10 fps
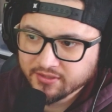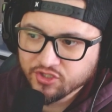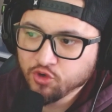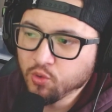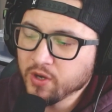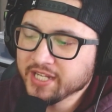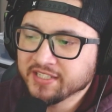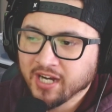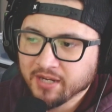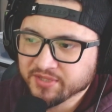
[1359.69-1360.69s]
20
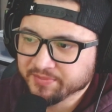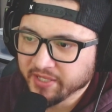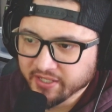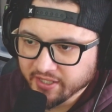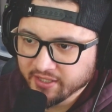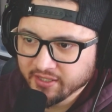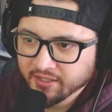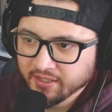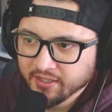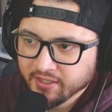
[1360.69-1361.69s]
times better
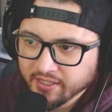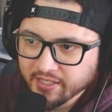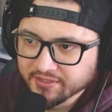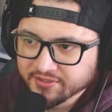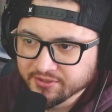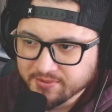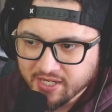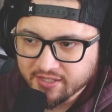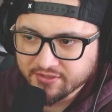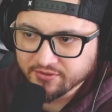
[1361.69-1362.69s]
in Super
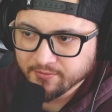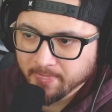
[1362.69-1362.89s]
Saiyan 2.